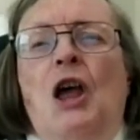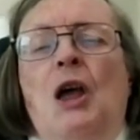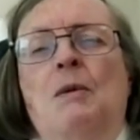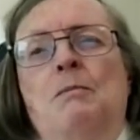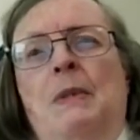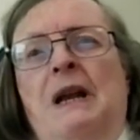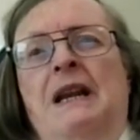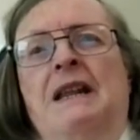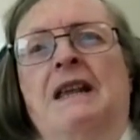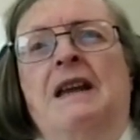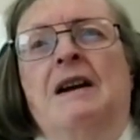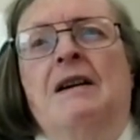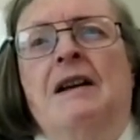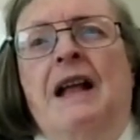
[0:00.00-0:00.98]

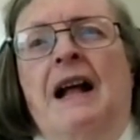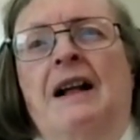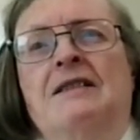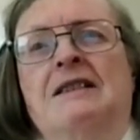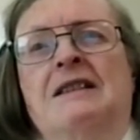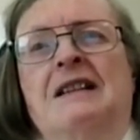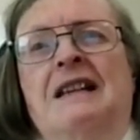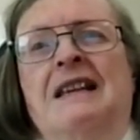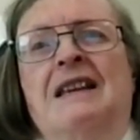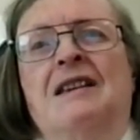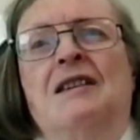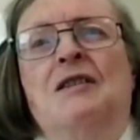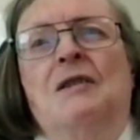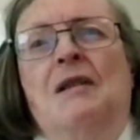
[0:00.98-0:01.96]
Medicare
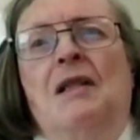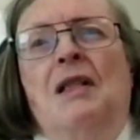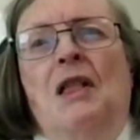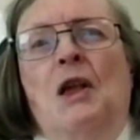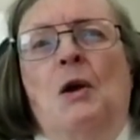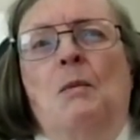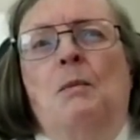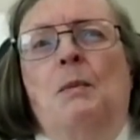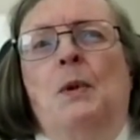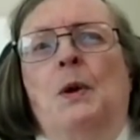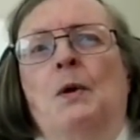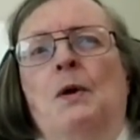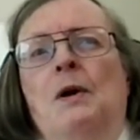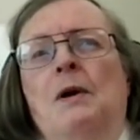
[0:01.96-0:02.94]
counseling,
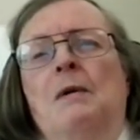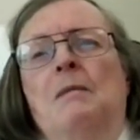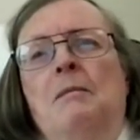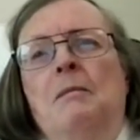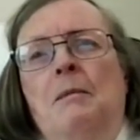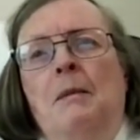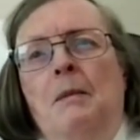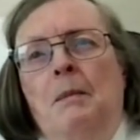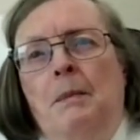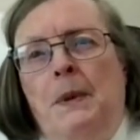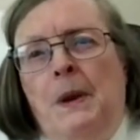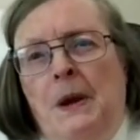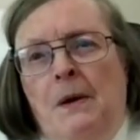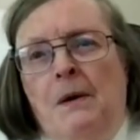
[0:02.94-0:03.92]
peer,
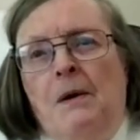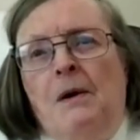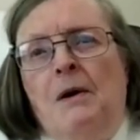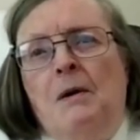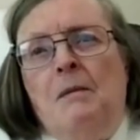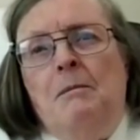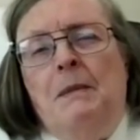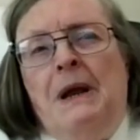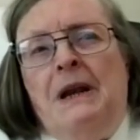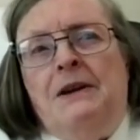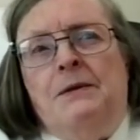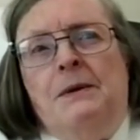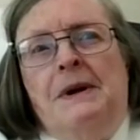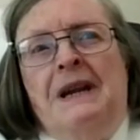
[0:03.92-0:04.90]
peer
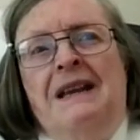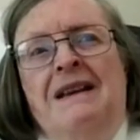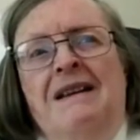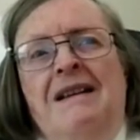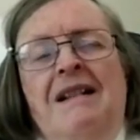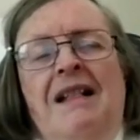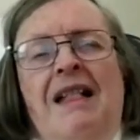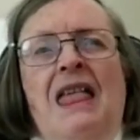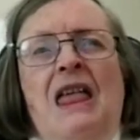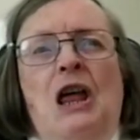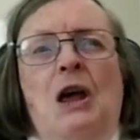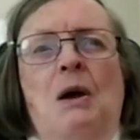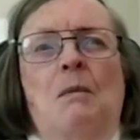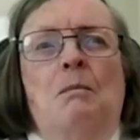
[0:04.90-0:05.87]
mentoring,
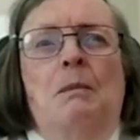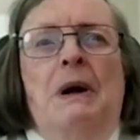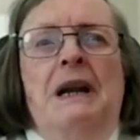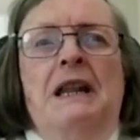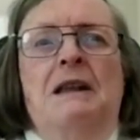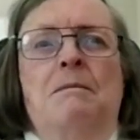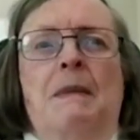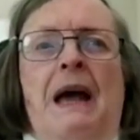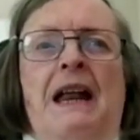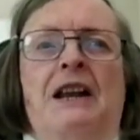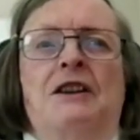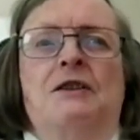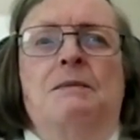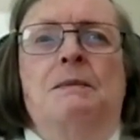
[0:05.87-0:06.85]
money
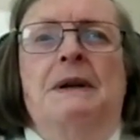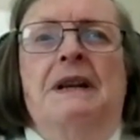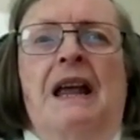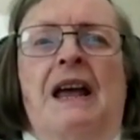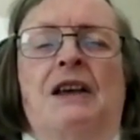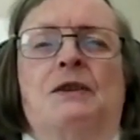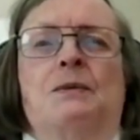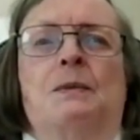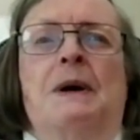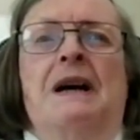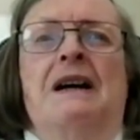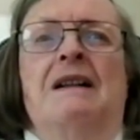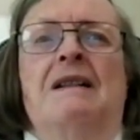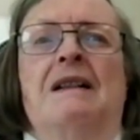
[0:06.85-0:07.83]
management, as
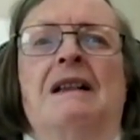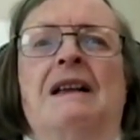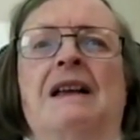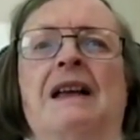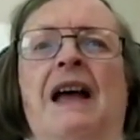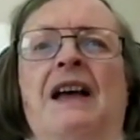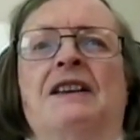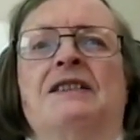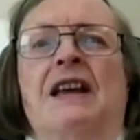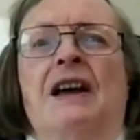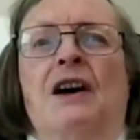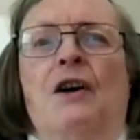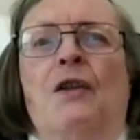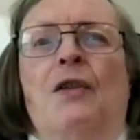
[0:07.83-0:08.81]
well as
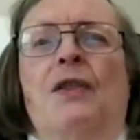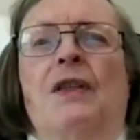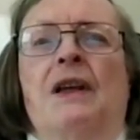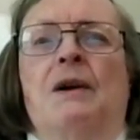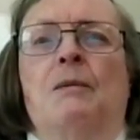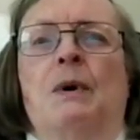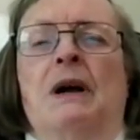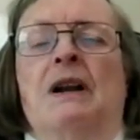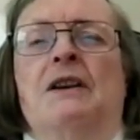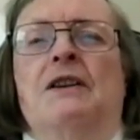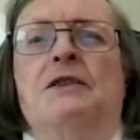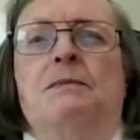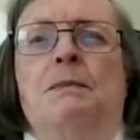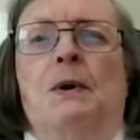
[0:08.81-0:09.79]
health and
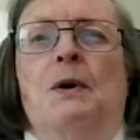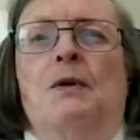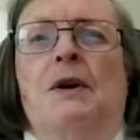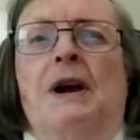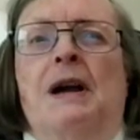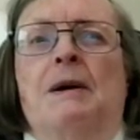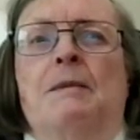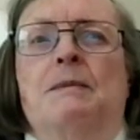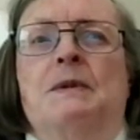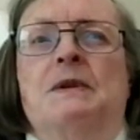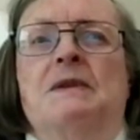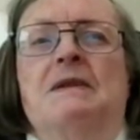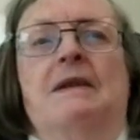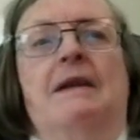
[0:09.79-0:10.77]
wellness programs.